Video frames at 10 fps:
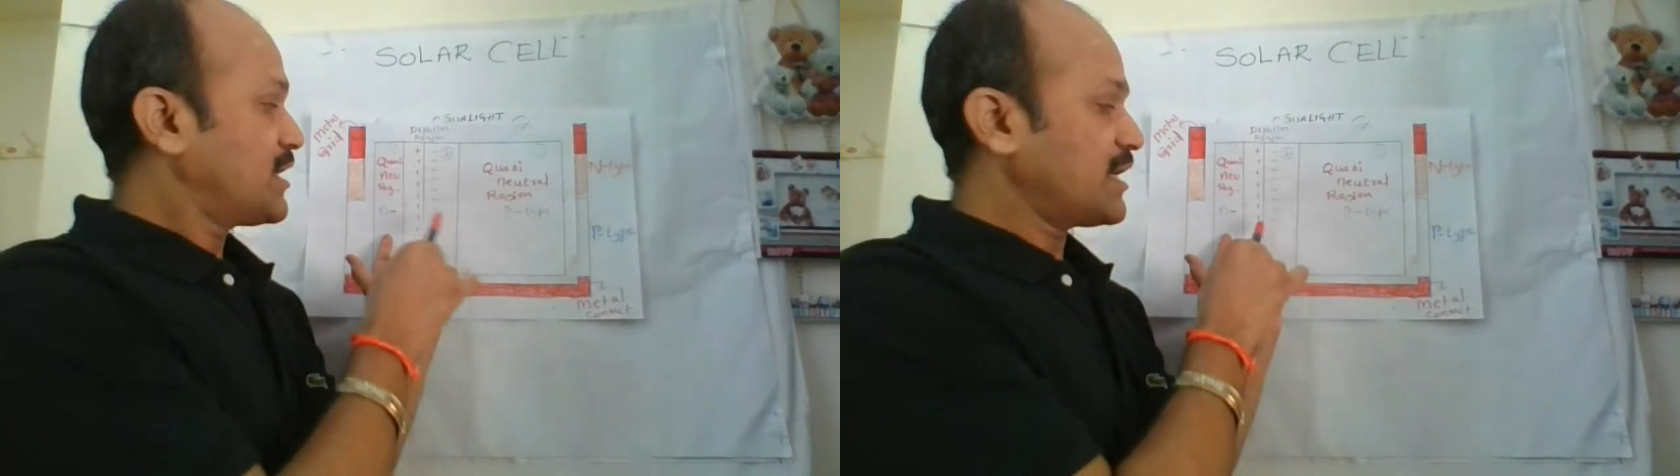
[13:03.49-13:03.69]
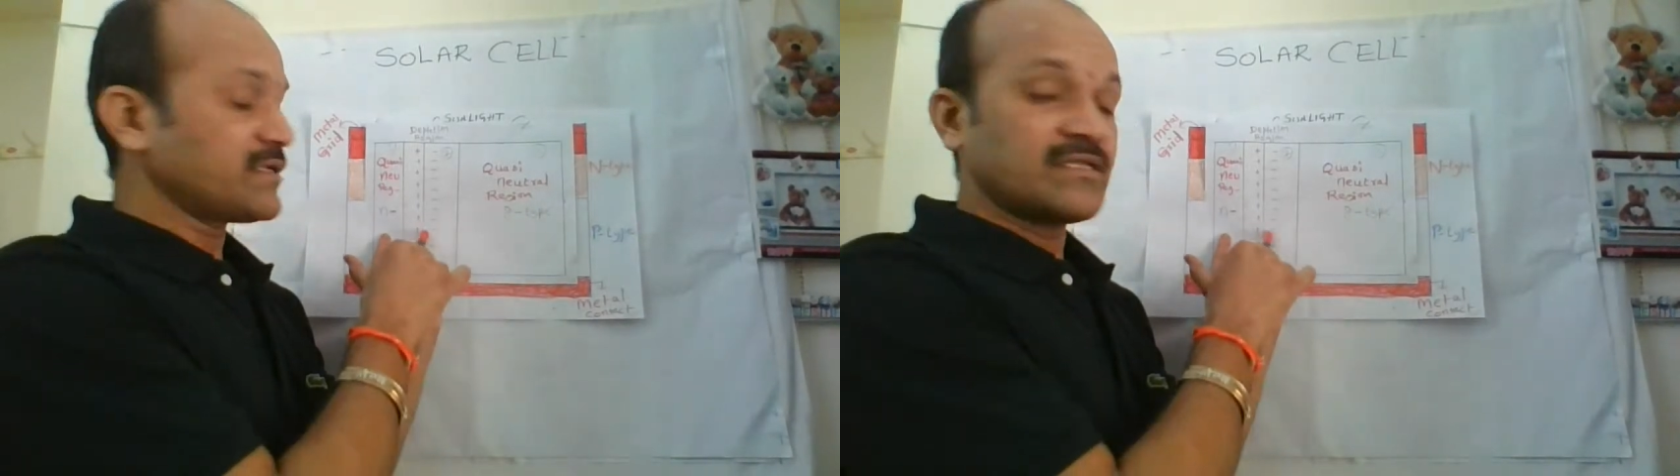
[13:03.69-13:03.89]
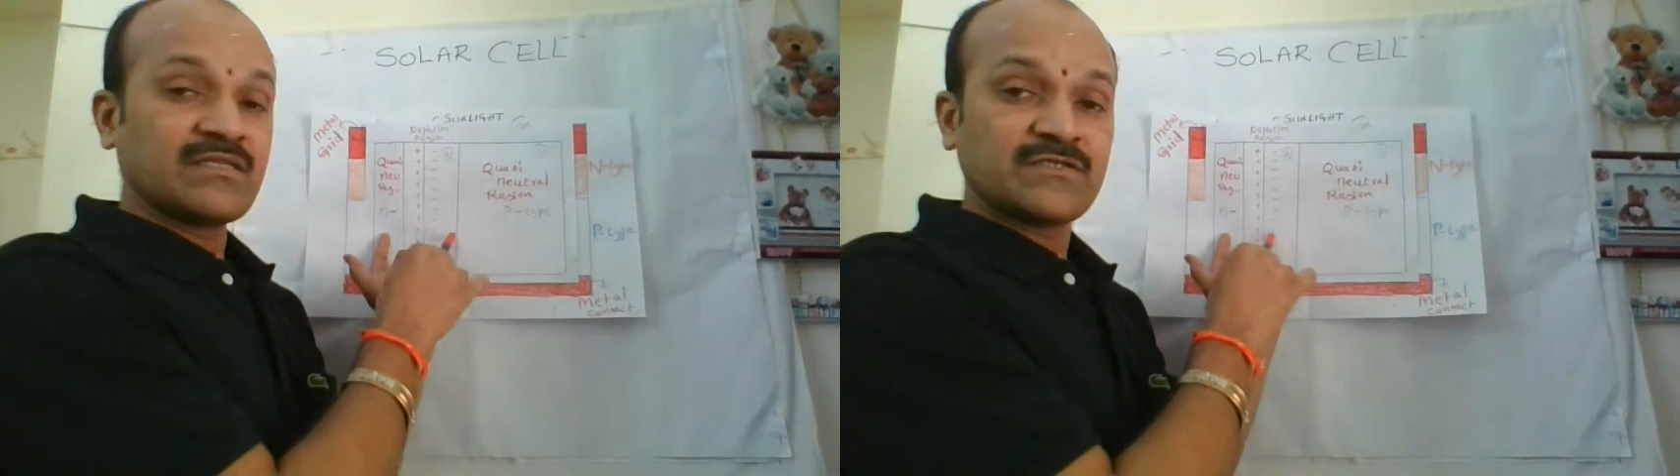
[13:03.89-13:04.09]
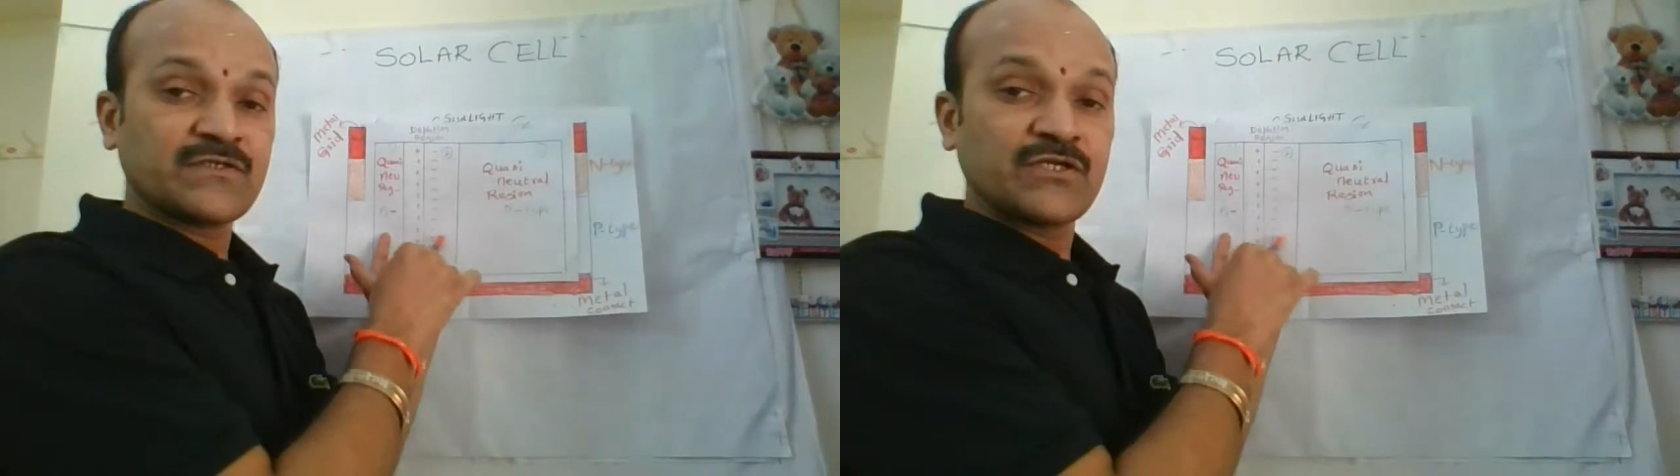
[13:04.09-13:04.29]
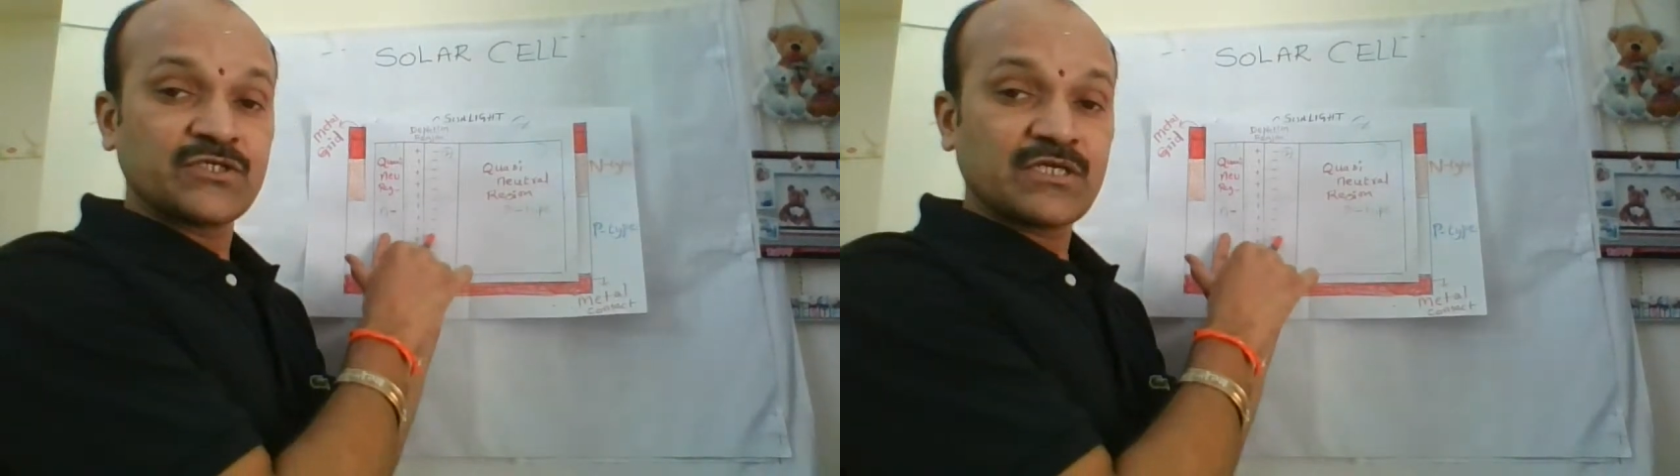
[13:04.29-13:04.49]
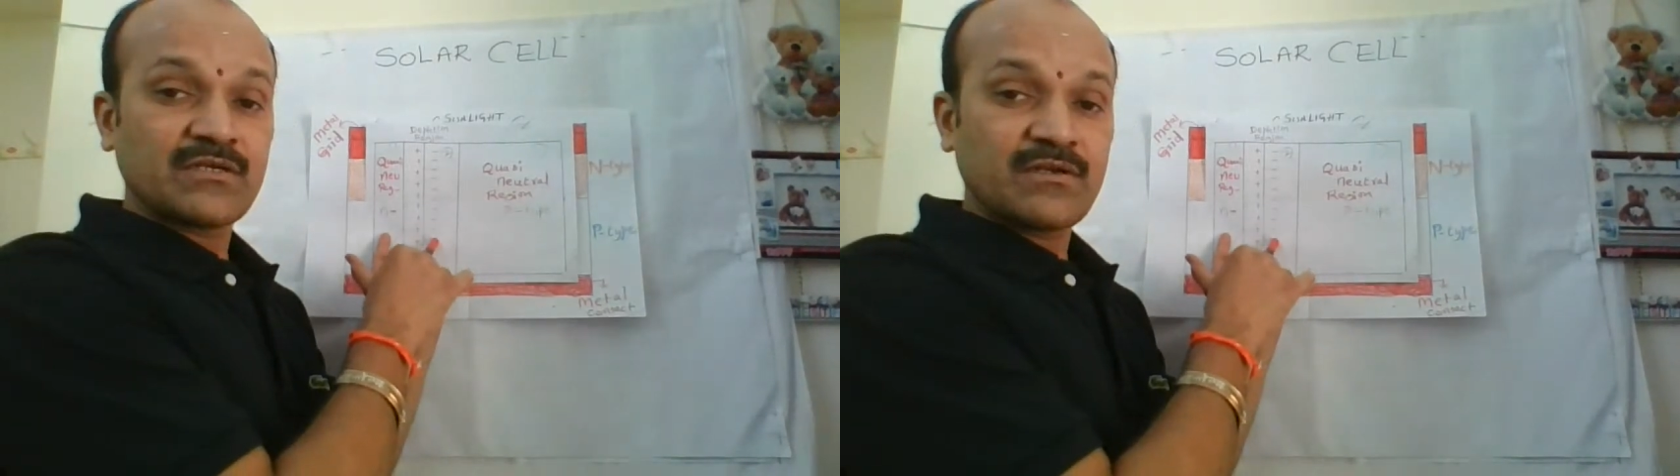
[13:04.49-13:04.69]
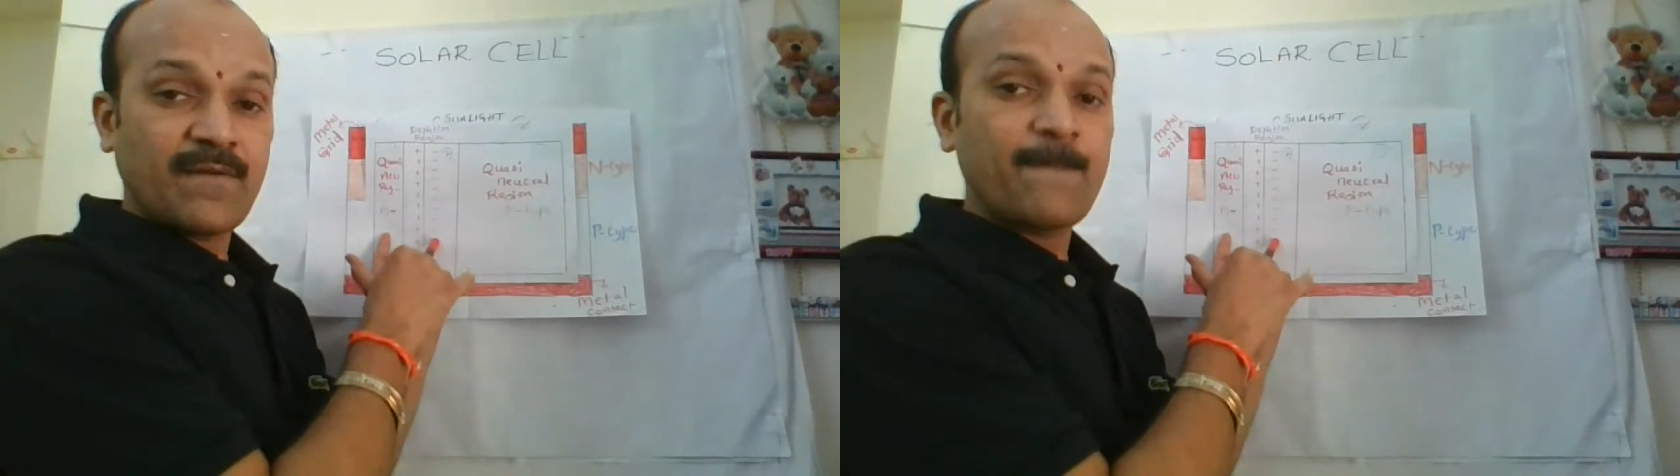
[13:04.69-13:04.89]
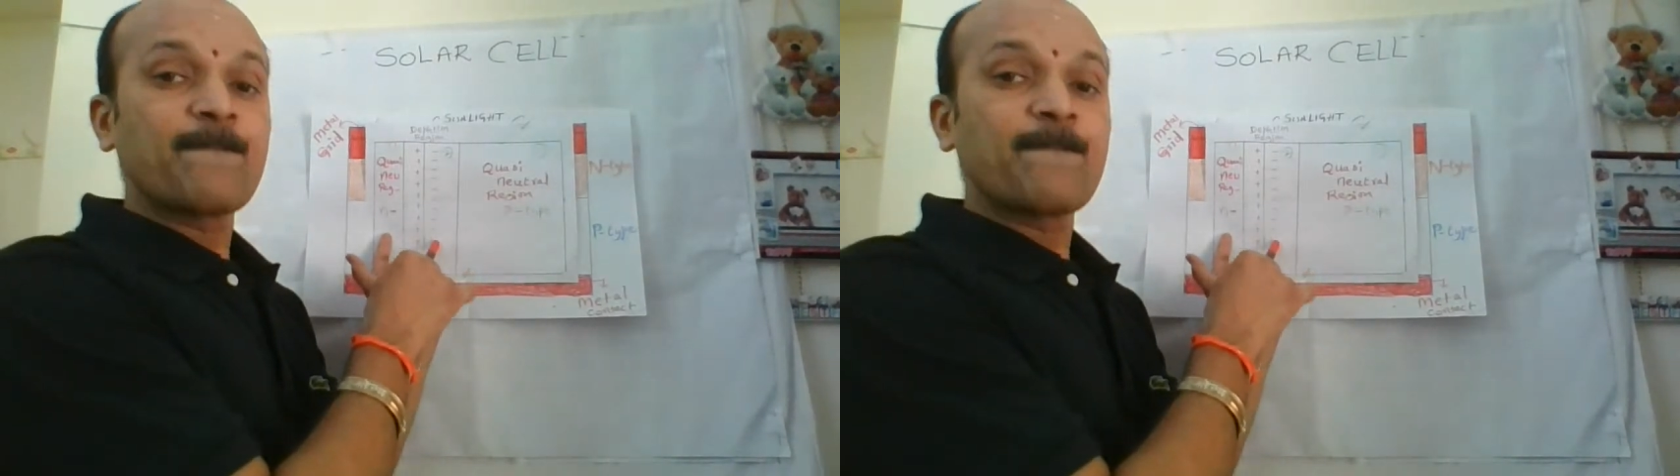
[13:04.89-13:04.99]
And in this region,